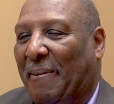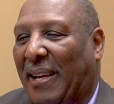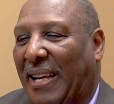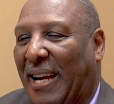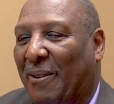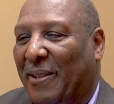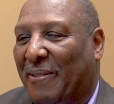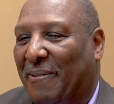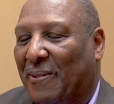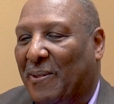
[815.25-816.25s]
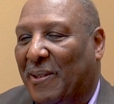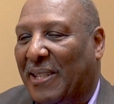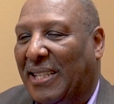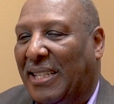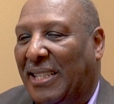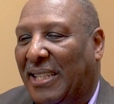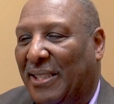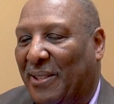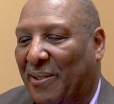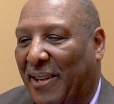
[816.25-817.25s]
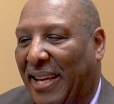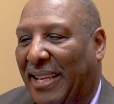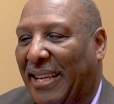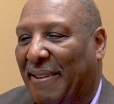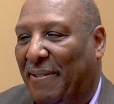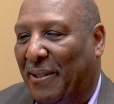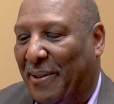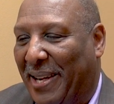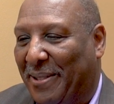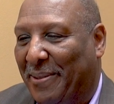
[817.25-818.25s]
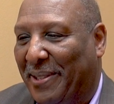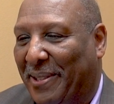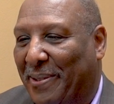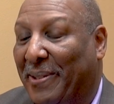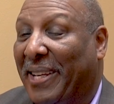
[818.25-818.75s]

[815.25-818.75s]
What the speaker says: Howard for undergrad and for graduate school.